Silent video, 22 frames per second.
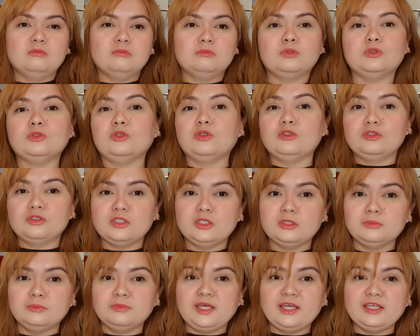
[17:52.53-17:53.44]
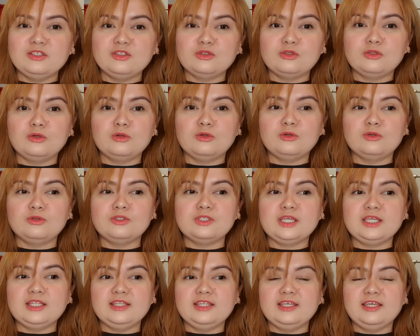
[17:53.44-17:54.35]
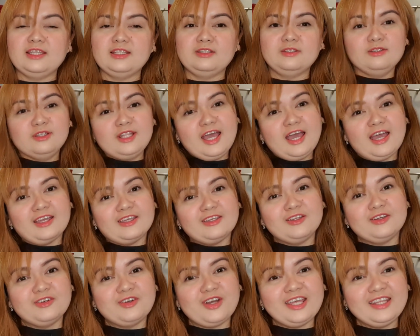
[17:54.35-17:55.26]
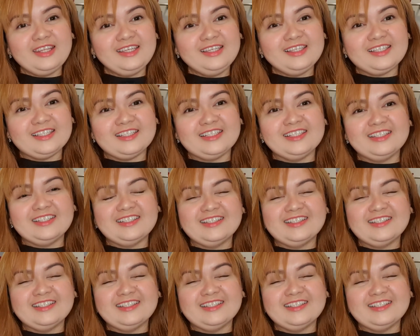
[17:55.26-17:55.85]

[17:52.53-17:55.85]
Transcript: put on some nice clothes. And then, yun na, you're ready.